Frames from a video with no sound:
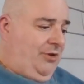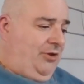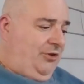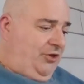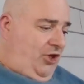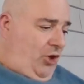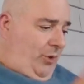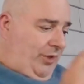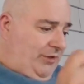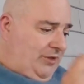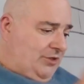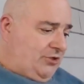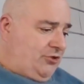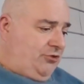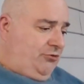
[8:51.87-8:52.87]
Knowing
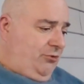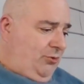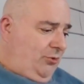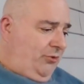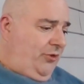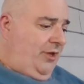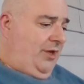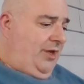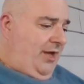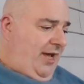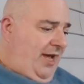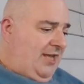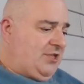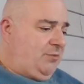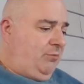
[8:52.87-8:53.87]
this truth,
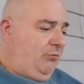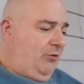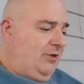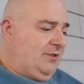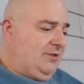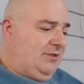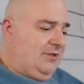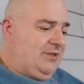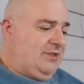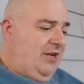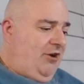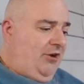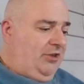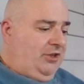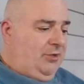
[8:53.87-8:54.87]
aspirants
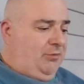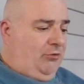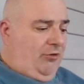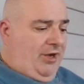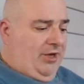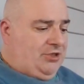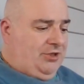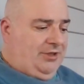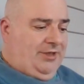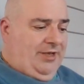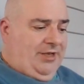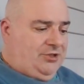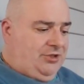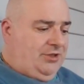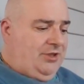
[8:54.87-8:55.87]
desiring liberation in
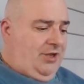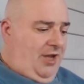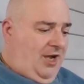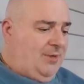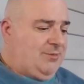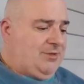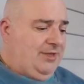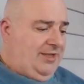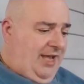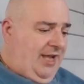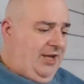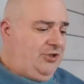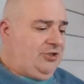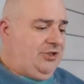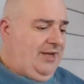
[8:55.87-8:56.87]
ancient times
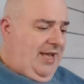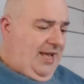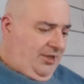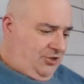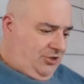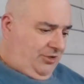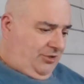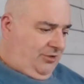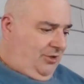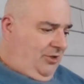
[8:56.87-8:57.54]
engaged in action.